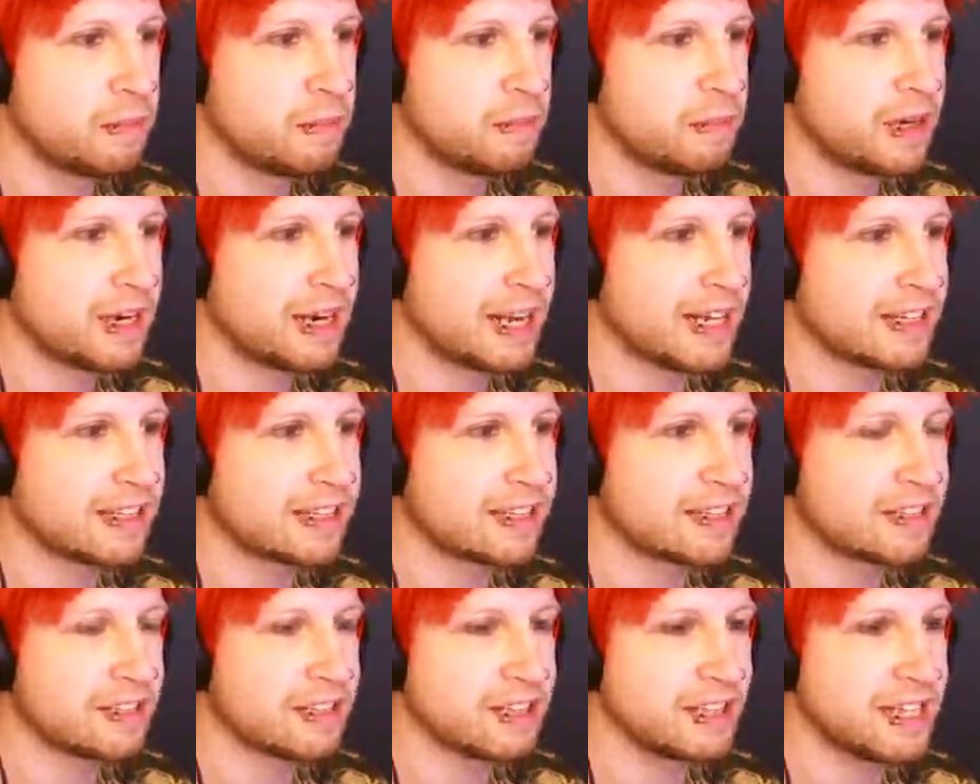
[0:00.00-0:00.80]
But at
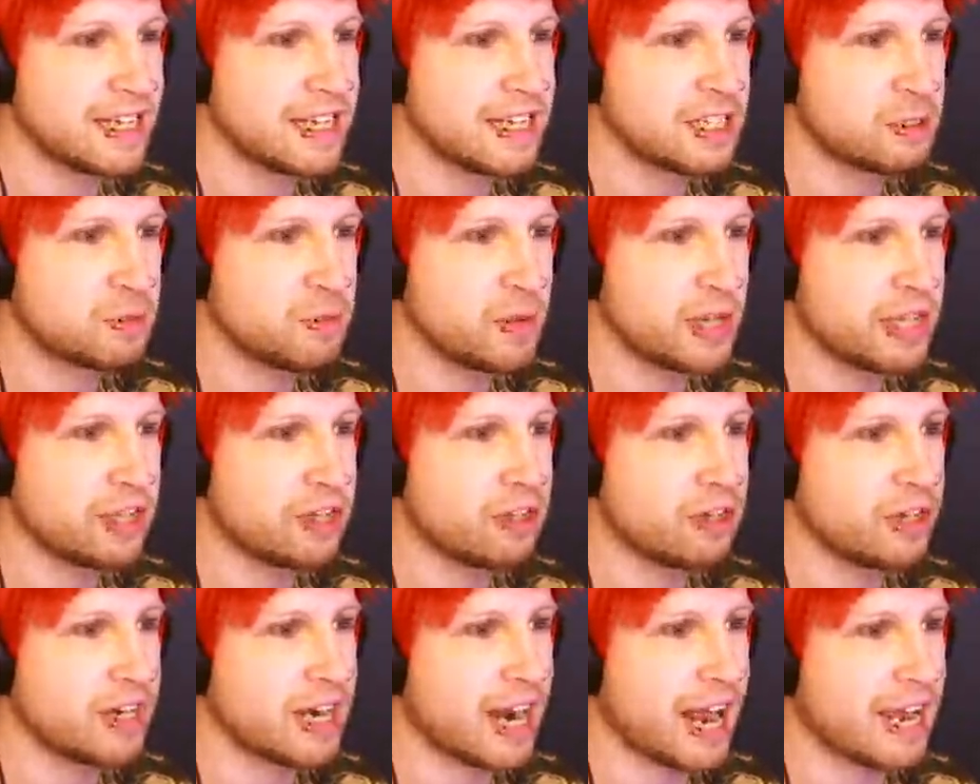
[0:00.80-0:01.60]
the least we
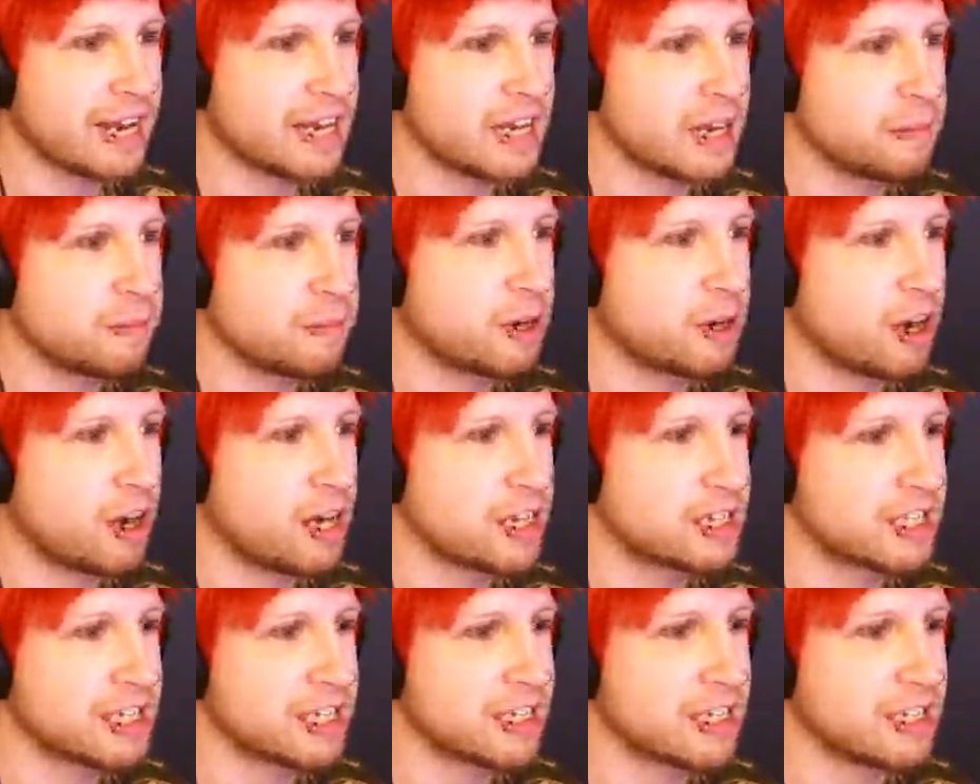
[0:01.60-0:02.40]
could end
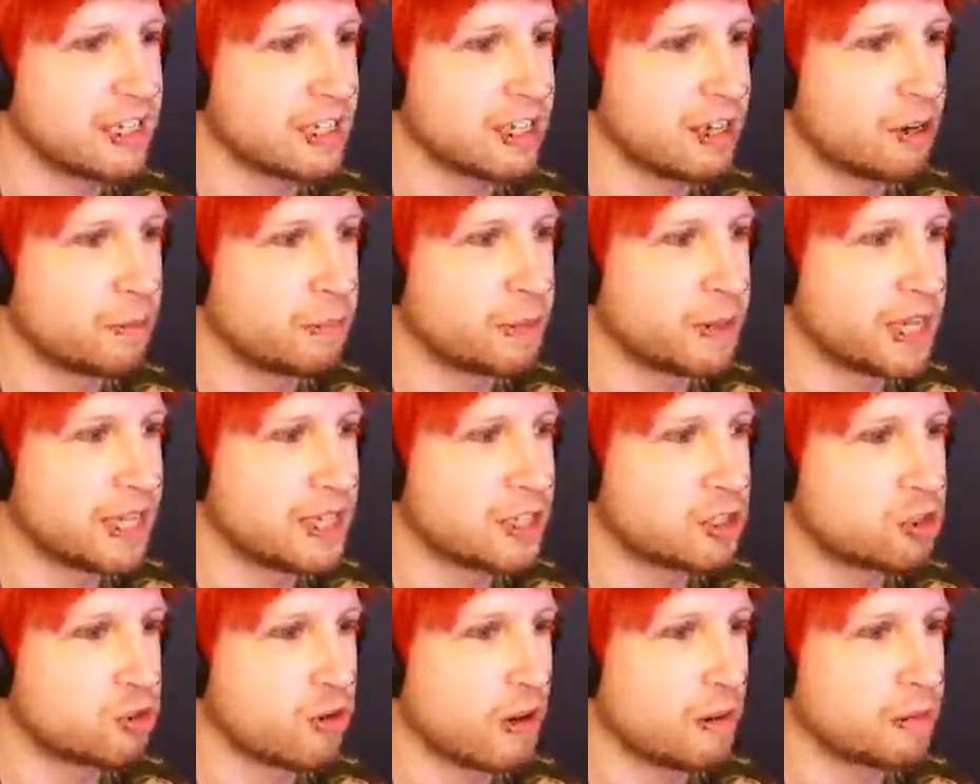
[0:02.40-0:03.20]
causing a little bit
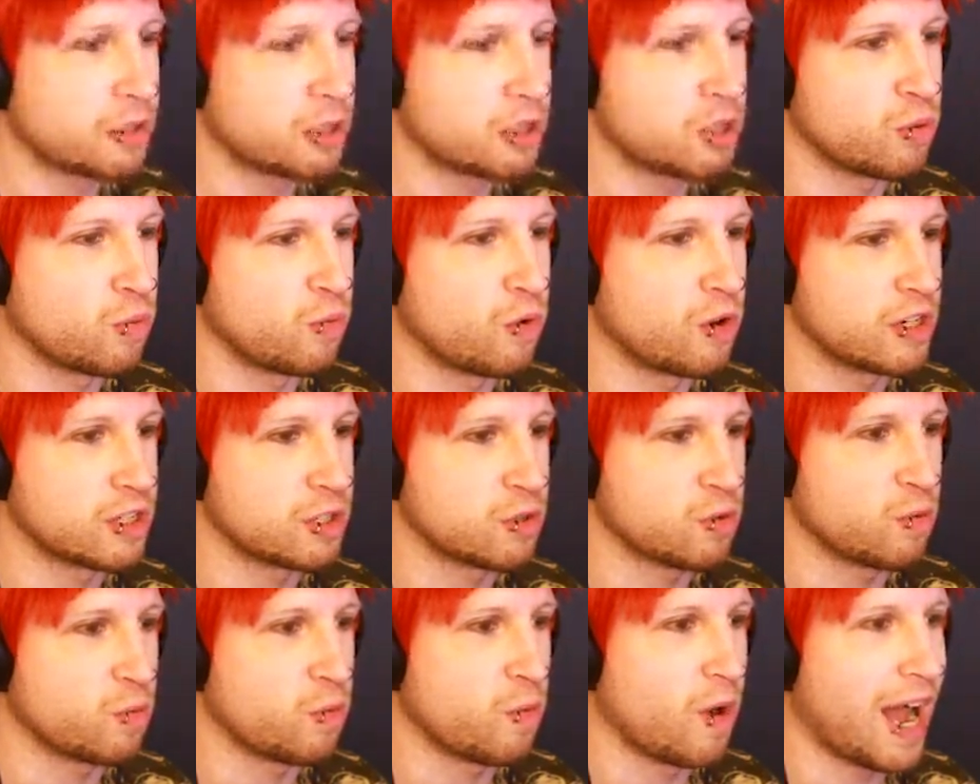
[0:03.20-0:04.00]
of trouble
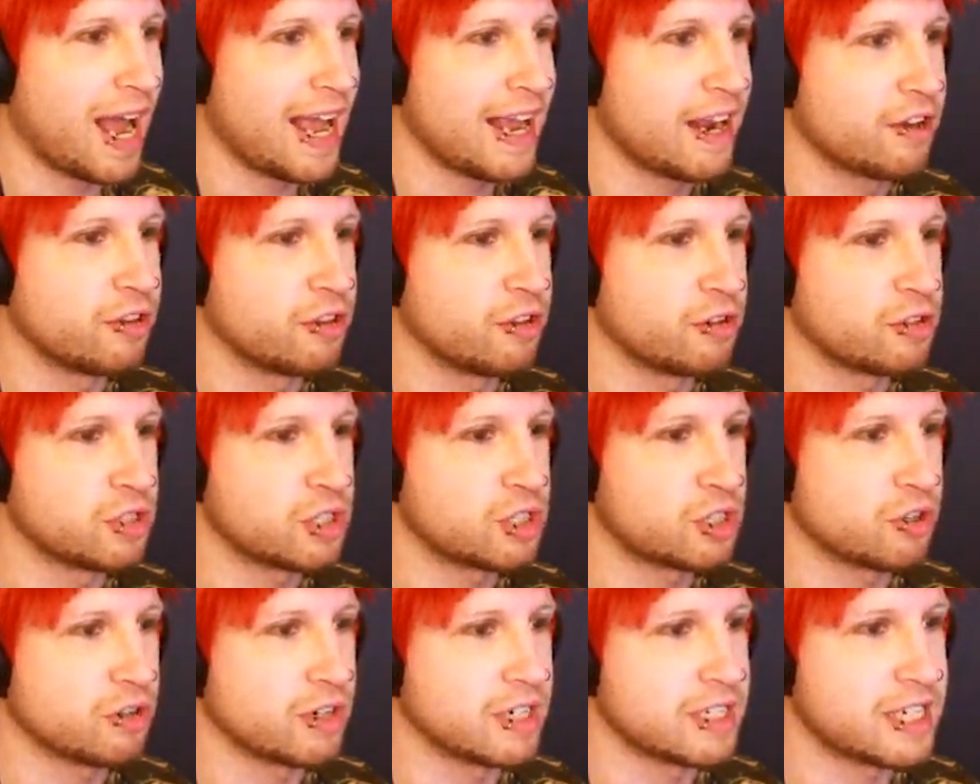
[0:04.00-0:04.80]
towards- Why are
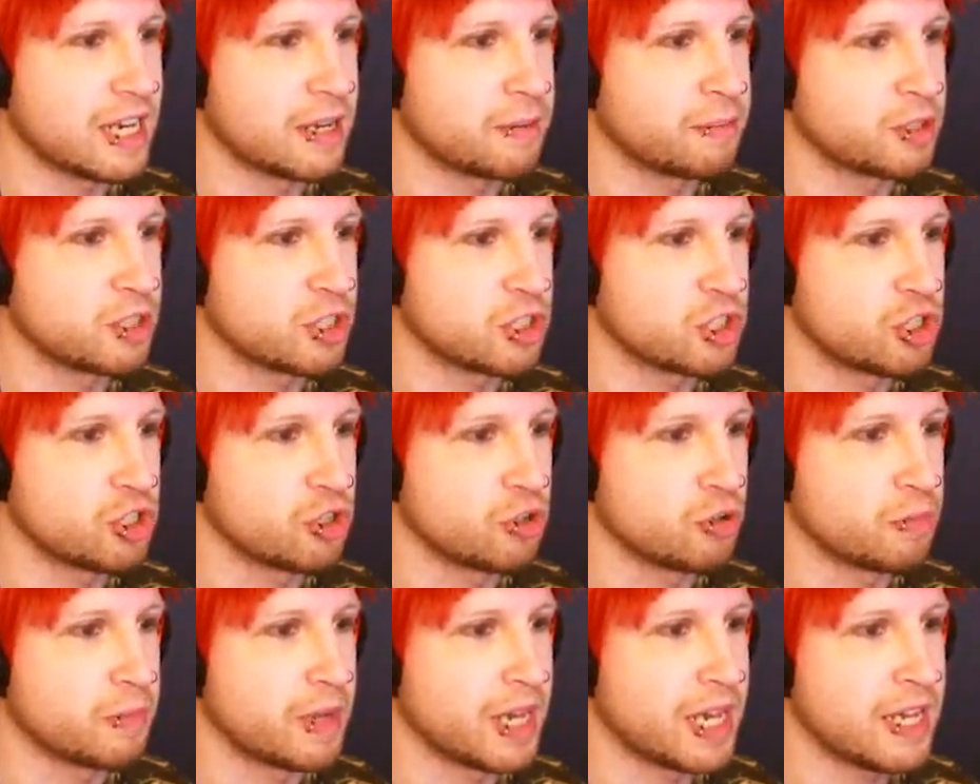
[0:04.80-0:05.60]
those turrets able to
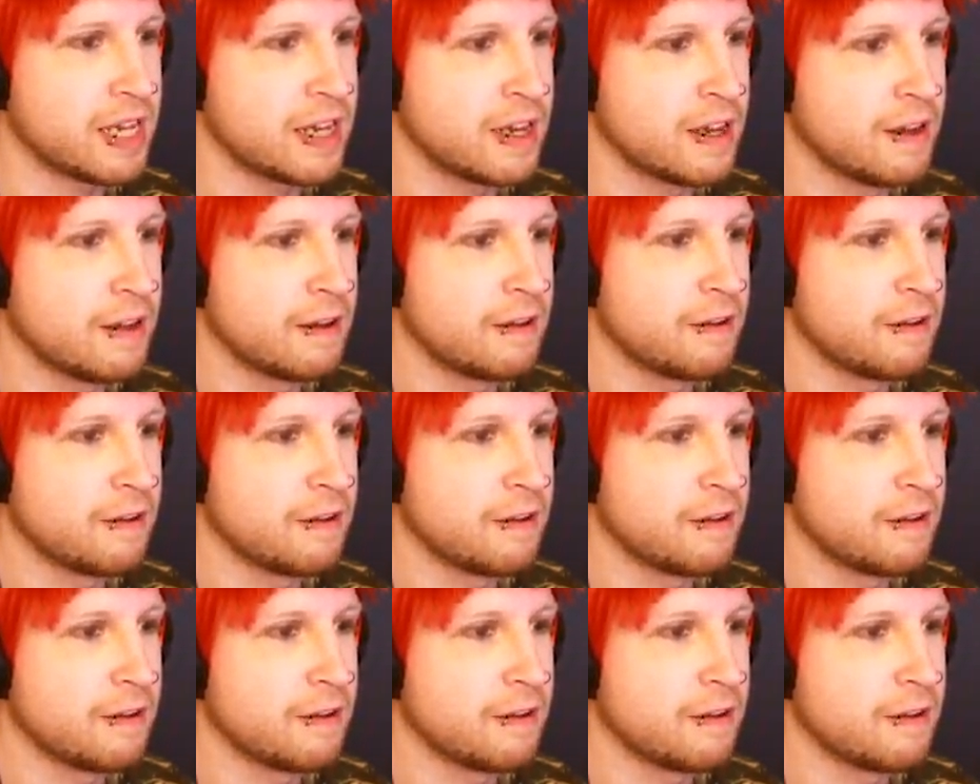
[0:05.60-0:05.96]
shoot me?